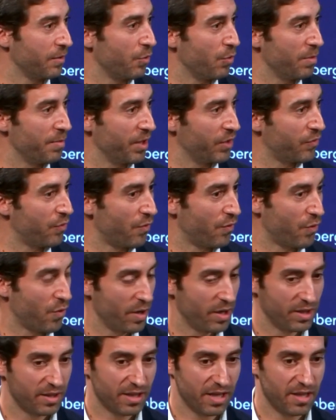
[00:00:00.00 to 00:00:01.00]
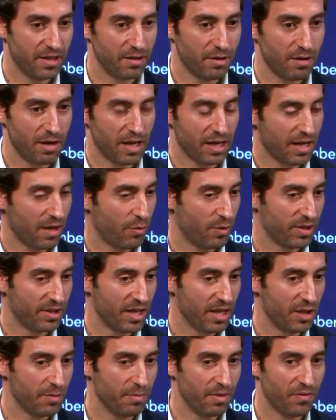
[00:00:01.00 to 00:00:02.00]
We met through friends and uh, like I was
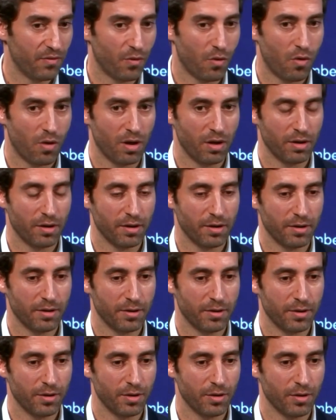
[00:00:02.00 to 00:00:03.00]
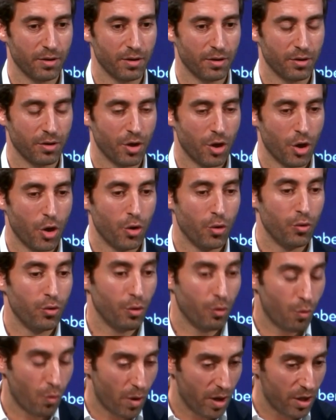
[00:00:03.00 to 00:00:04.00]
saying before, uh,
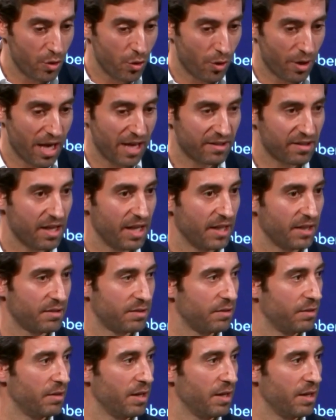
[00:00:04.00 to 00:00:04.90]
when you're an athlete